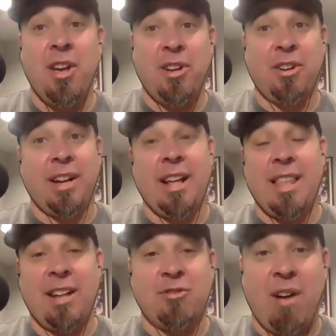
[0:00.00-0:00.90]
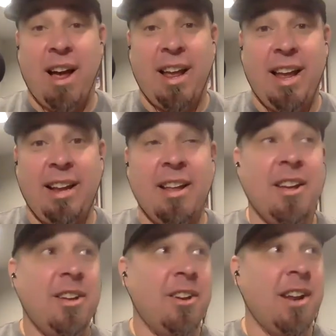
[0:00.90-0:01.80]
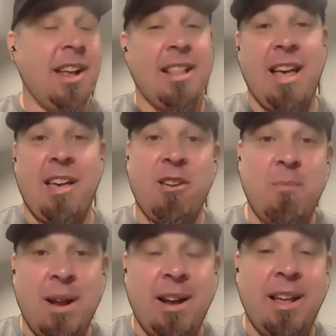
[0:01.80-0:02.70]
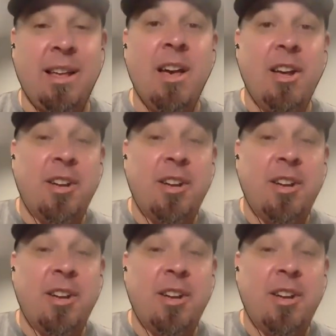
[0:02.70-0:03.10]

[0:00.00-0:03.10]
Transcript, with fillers: you're going to get that dry heat, you're going to get that humidity,